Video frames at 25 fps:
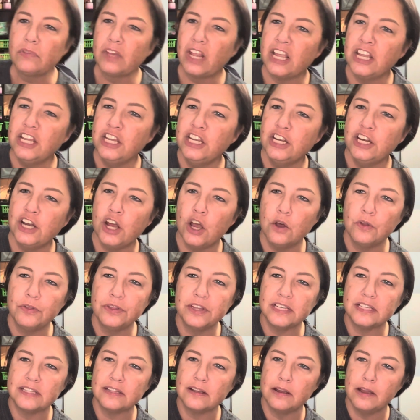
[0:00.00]
you know,
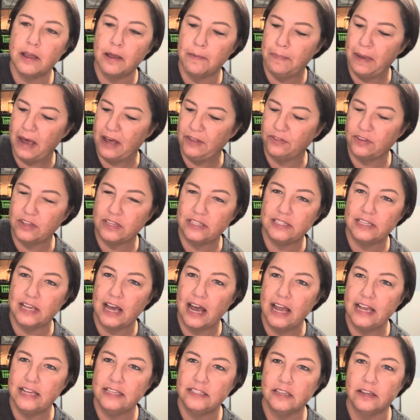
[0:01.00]
about the
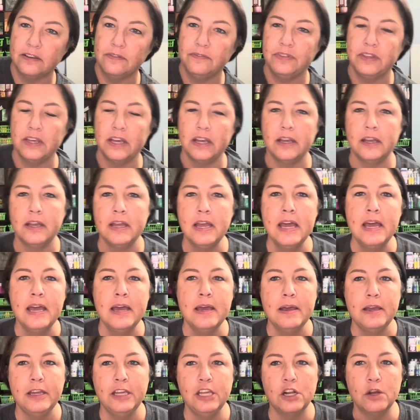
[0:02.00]
size of the,
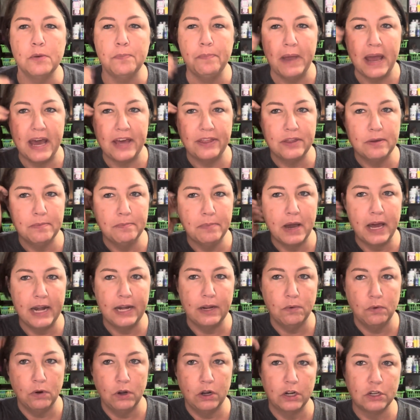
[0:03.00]
you know, Bath and Body
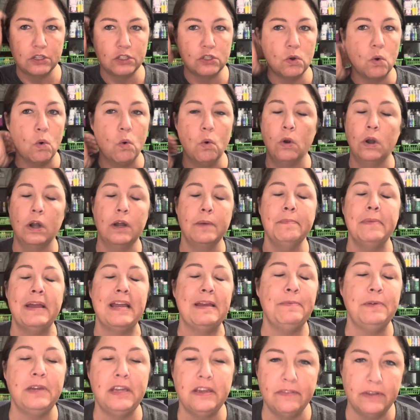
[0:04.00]
Works, or
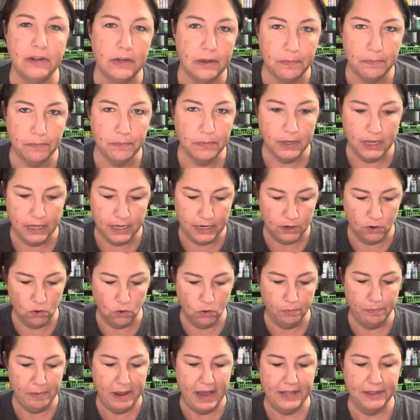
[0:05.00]
maybe even an
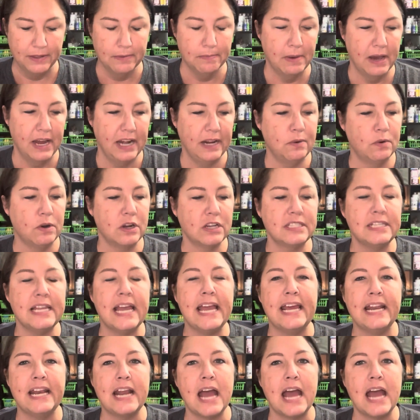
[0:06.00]
old Bath and Body Works, and